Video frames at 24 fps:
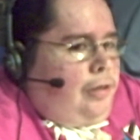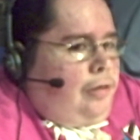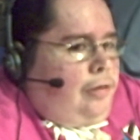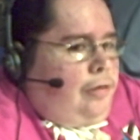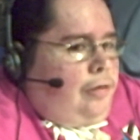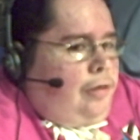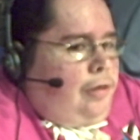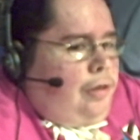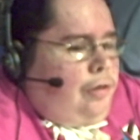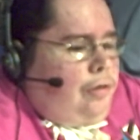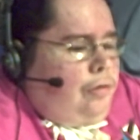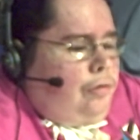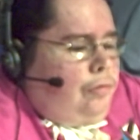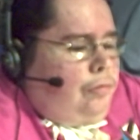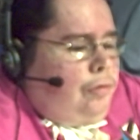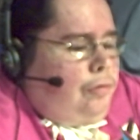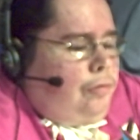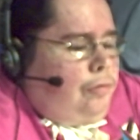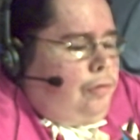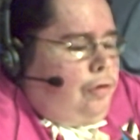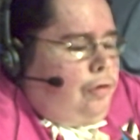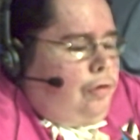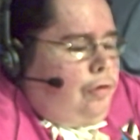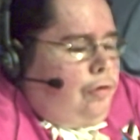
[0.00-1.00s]
As we
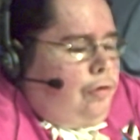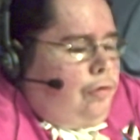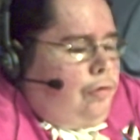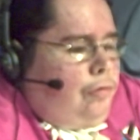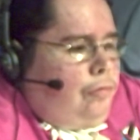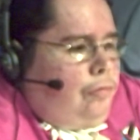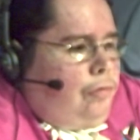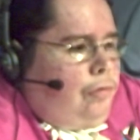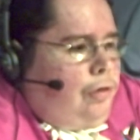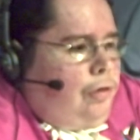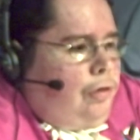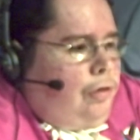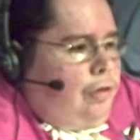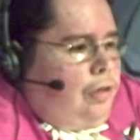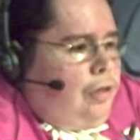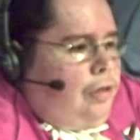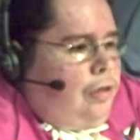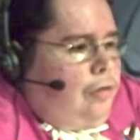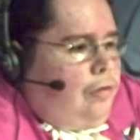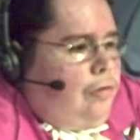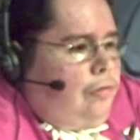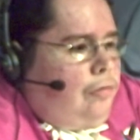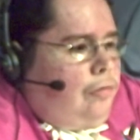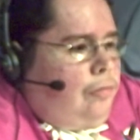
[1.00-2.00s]
wonder what the
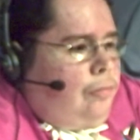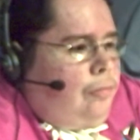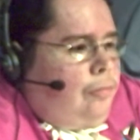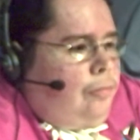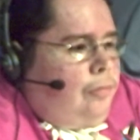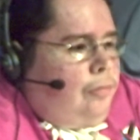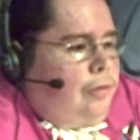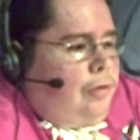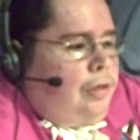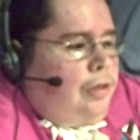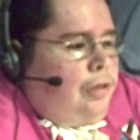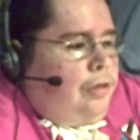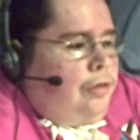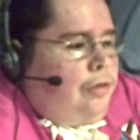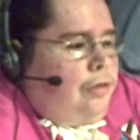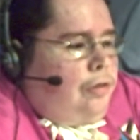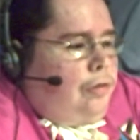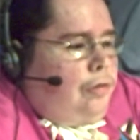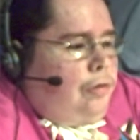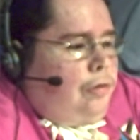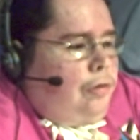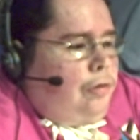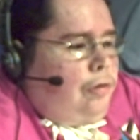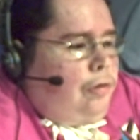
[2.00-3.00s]
hell is
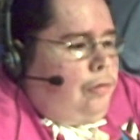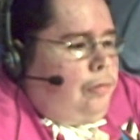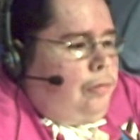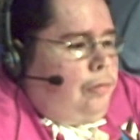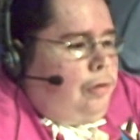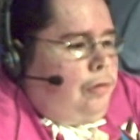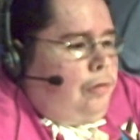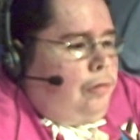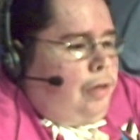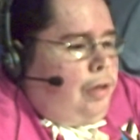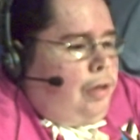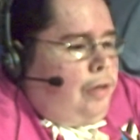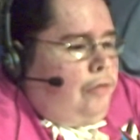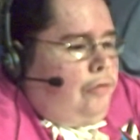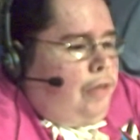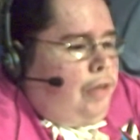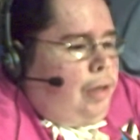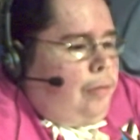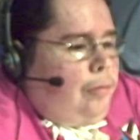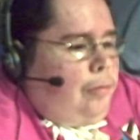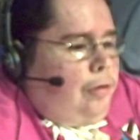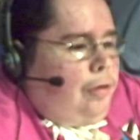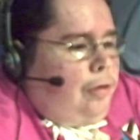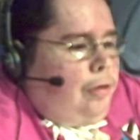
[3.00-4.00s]
going on with the Wyatt
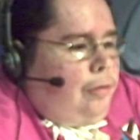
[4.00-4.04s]
family.